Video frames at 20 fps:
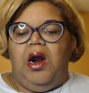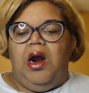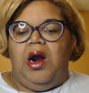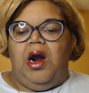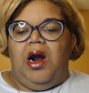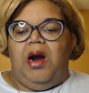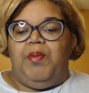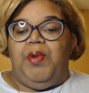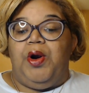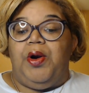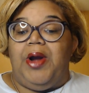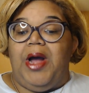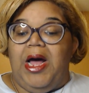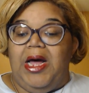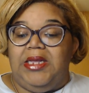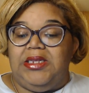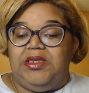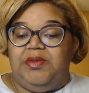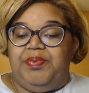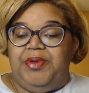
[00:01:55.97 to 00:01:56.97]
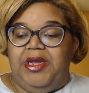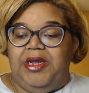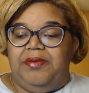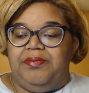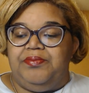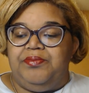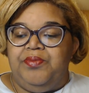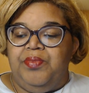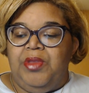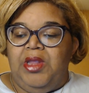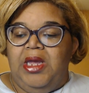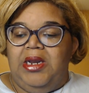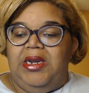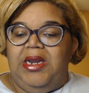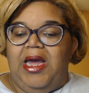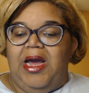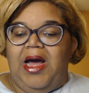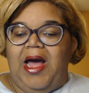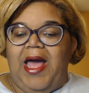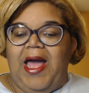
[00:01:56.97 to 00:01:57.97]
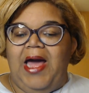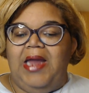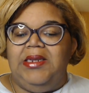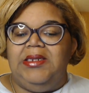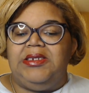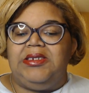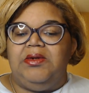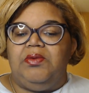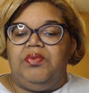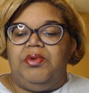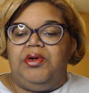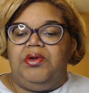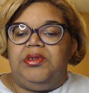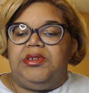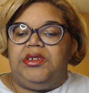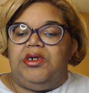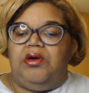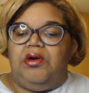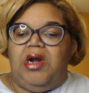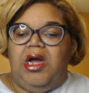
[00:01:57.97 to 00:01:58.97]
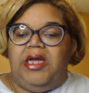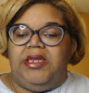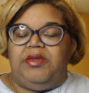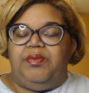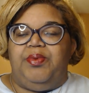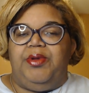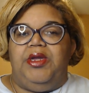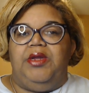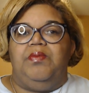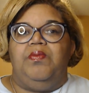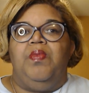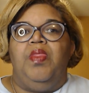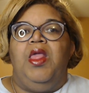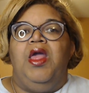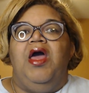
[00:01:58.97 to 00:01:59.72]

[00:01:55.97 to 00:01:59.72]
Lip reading: her husband. Now, Allison Reynolds and her husband,